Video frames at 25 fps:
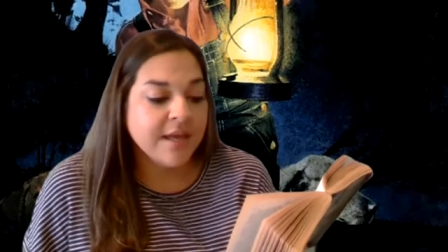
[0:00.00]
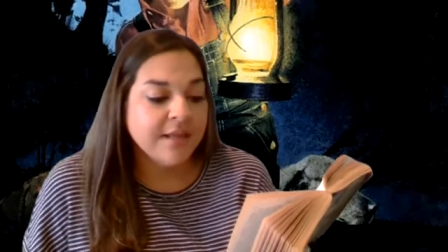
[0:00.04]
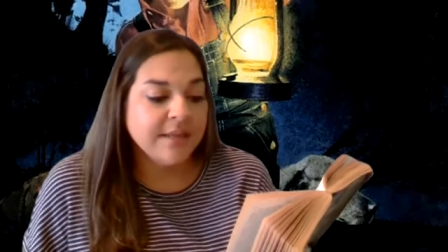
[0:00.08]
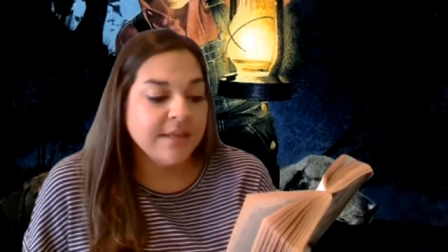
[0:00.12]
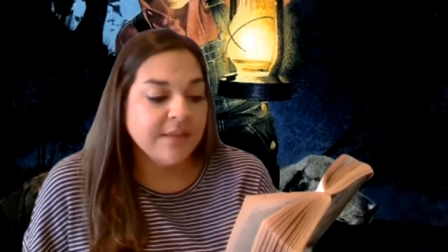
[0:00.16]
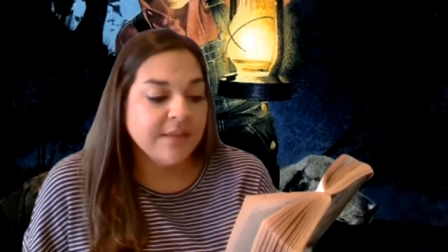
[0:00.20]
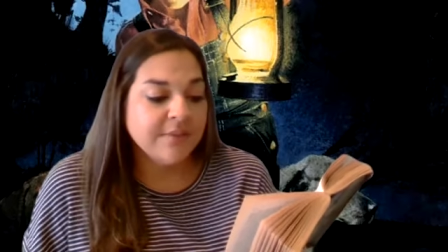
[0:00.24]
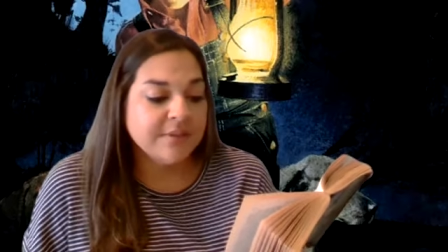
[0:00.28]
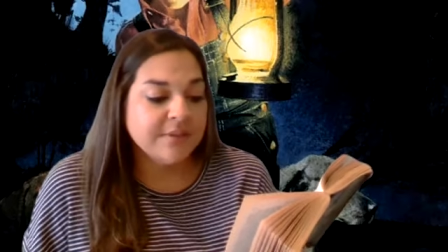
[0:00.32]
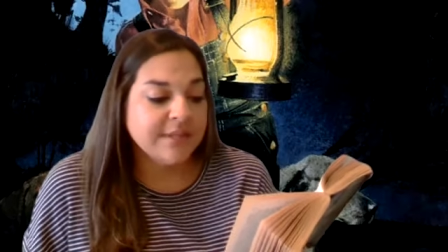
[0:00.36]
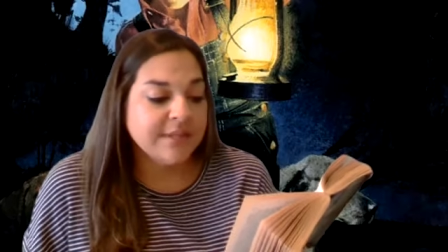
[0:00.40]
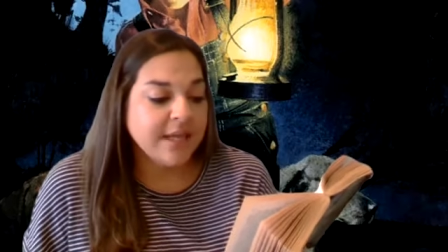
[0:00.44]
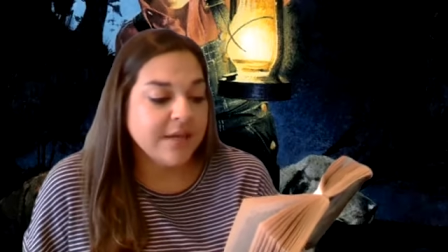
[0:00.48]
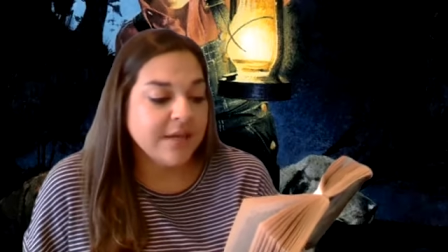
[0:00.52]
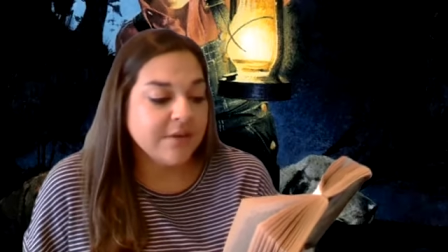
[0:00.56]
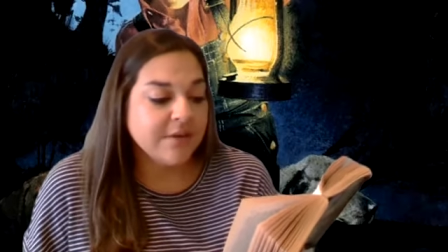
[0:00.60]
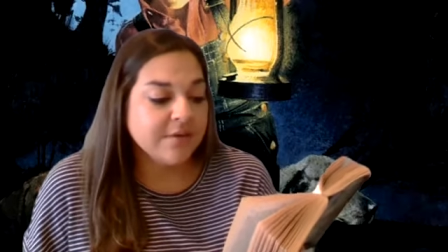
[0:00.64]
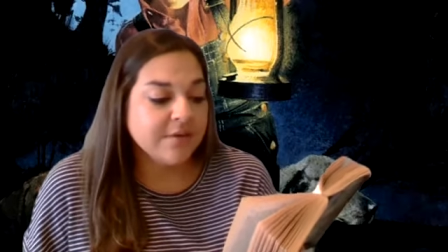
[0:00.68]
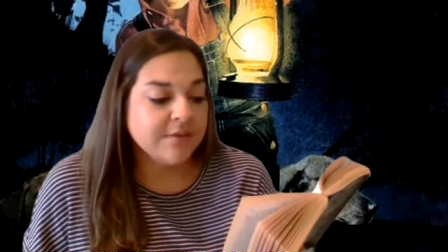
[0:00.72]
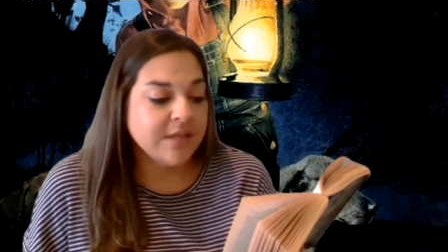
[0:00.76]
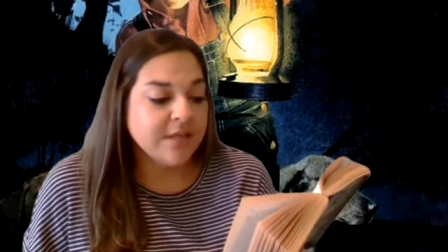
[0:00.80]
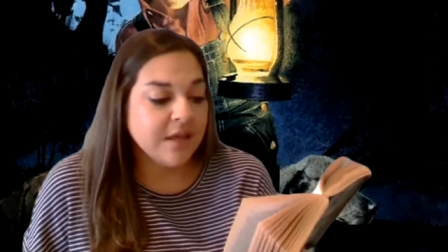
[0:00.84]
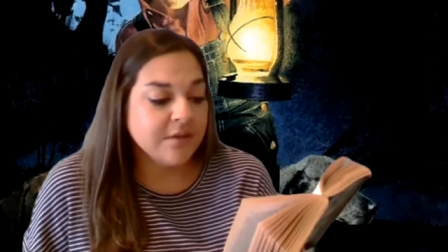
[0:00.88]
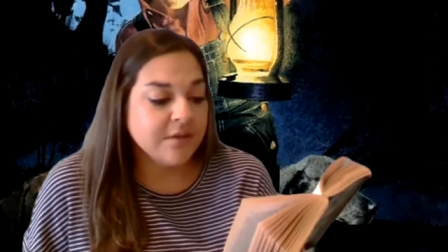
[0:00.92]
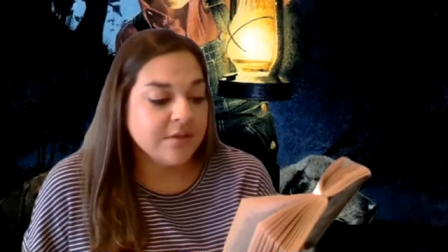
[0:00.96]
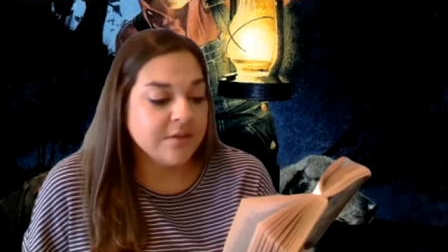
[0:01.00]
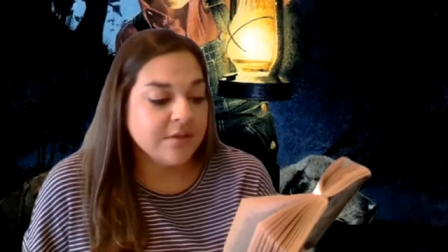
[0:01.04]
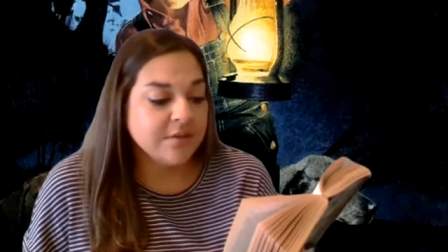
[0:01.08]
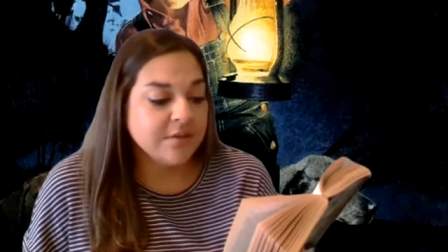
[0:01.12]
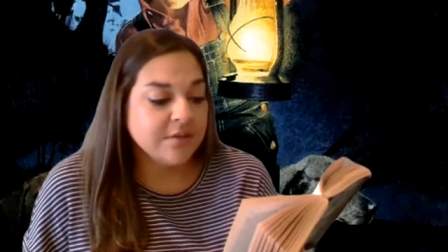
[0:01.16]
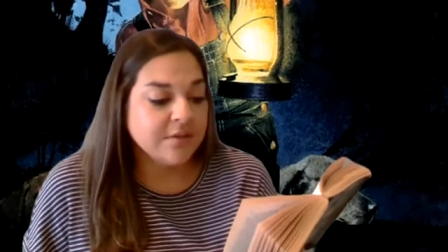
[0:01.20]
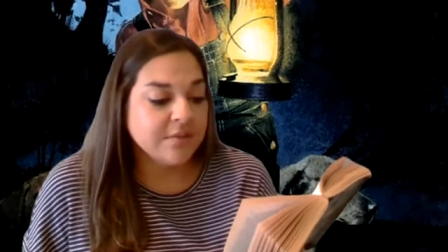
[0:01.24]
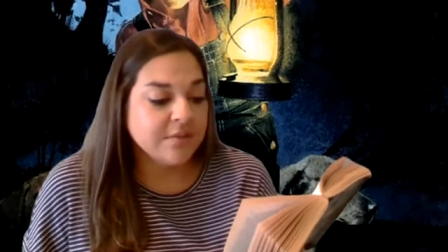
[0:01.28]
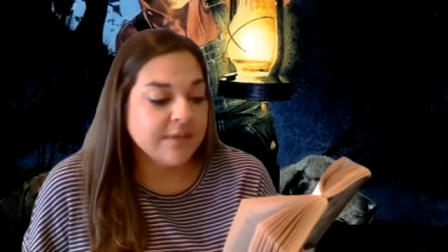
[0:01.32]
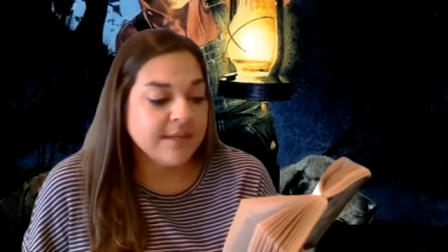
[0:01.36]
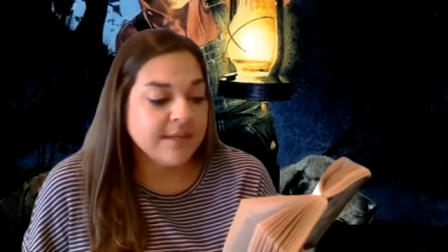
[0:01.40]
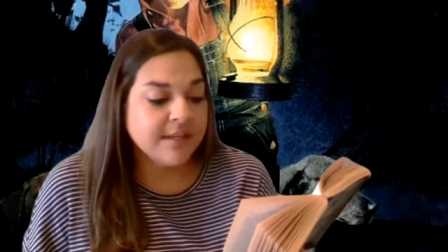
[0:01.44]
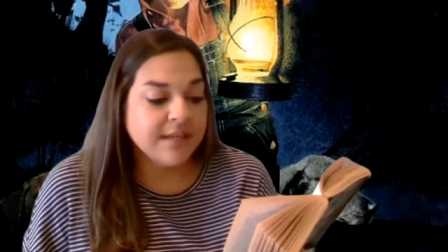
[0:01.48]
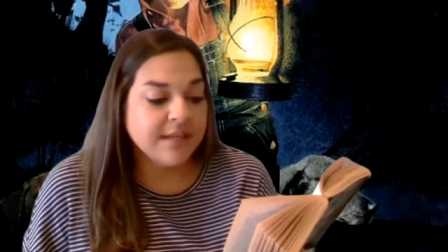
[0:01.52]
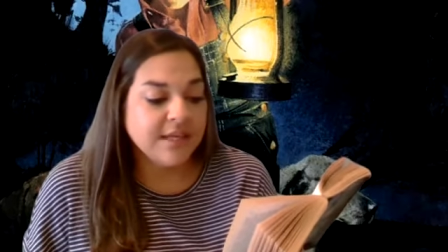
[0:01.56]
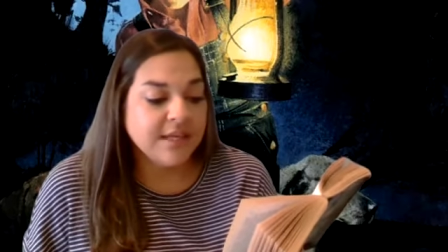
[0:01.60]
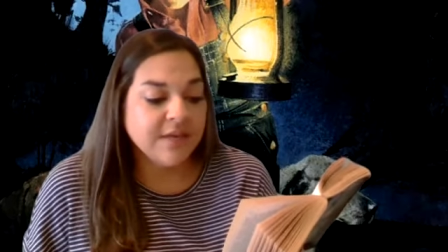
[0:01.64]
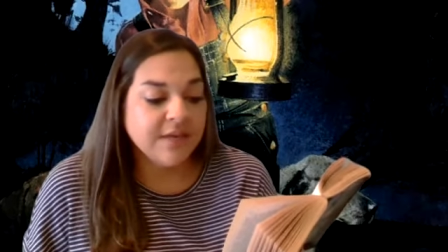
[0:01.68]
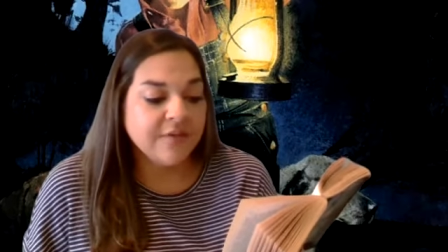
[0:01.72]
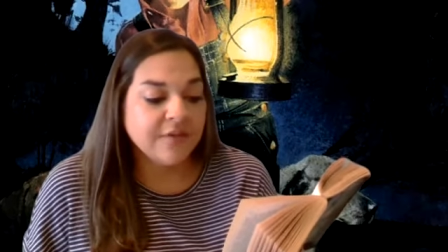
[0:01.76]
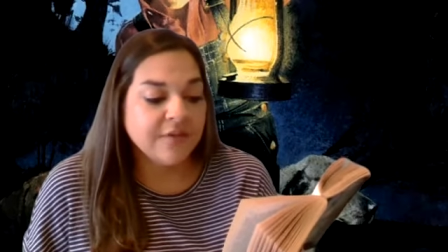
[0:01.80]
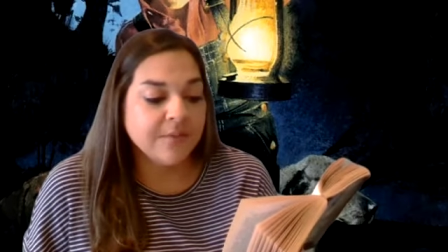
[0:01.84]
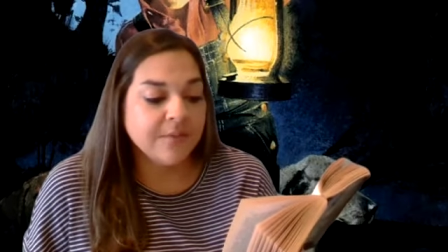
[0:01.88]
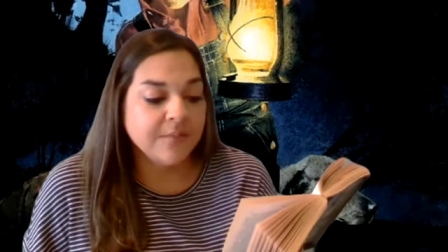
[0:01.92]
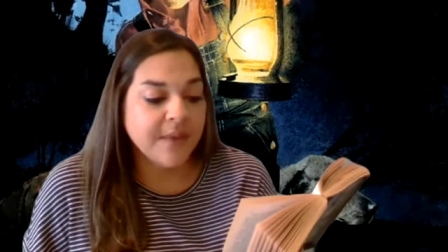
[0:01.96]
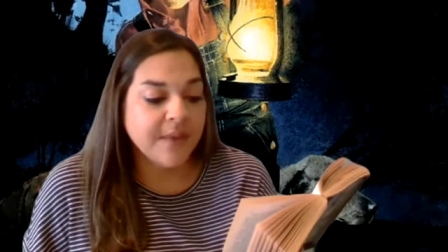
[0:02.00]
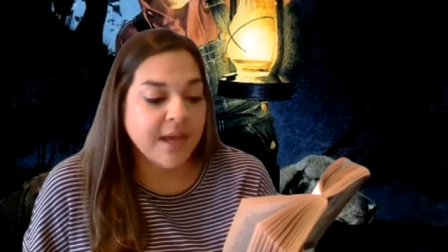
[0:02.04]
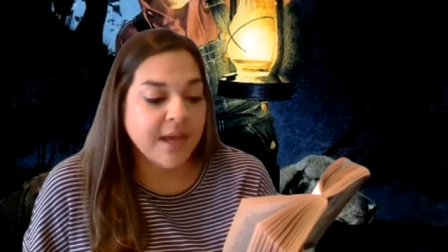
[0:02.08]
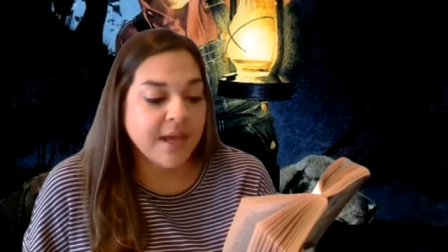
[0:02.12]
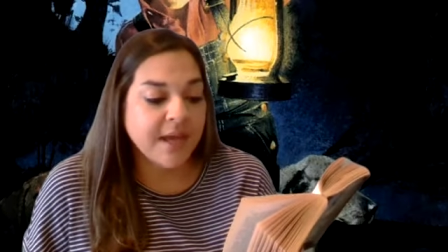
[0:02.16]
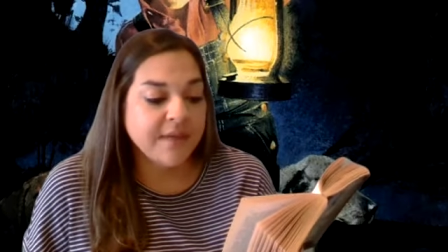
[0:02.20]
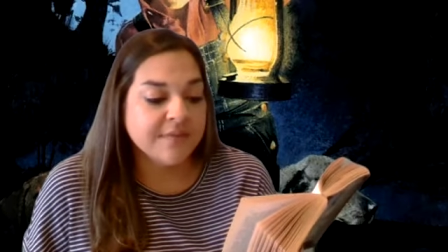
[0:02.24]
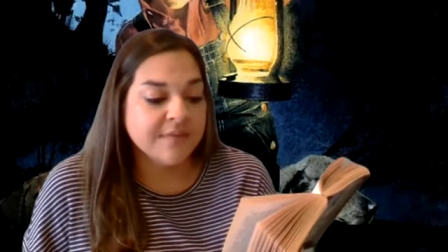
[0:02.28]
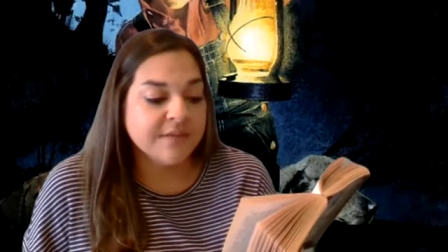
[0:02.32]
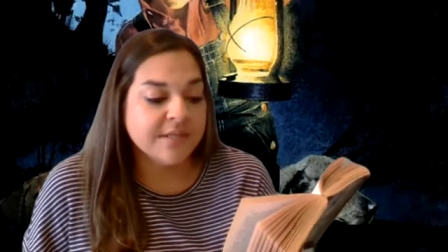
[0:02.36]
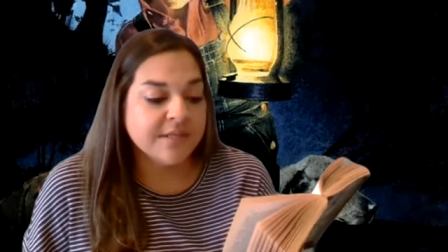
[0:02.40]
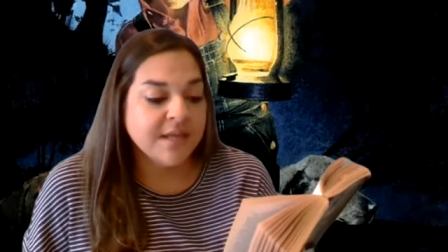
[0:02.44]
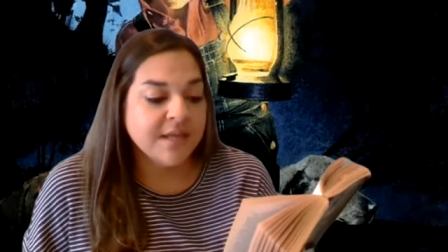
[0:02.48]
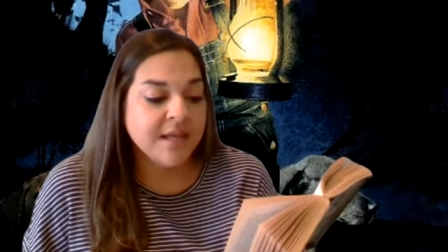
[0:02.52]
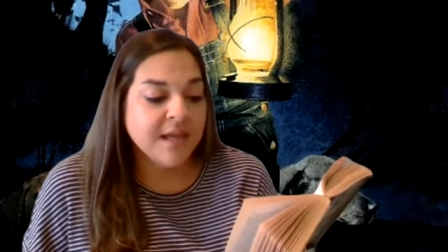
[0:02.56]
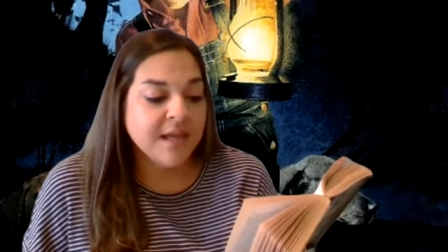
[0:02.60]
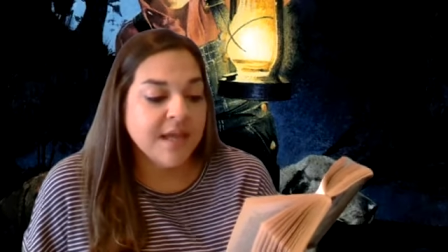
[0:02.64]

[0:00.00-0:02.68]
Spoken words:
They would take her down to the creek and give her baths.